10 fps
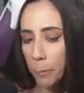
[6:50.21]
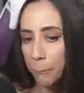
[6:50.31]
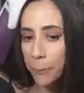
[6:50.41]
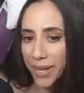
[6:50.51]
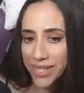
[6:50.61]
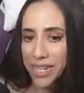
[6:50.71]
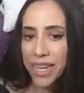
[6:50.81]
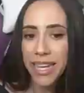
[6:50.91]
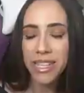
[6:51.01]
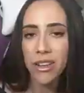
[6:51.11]
but
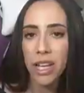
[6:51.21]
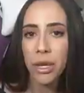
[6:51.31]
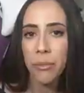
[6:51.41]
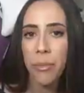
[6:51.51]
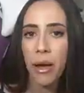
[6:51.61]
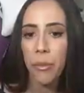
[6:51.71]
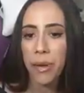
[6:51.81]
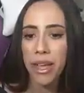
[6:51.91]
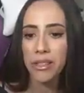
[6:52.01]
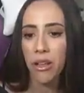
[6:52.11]
he's talking about
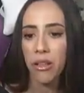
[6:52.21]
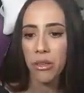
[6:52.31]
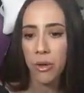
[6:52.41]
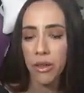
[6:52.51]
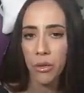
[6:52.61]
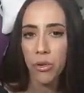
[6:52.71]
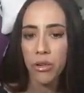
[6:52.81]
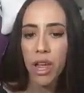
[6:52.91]
banks all around the world.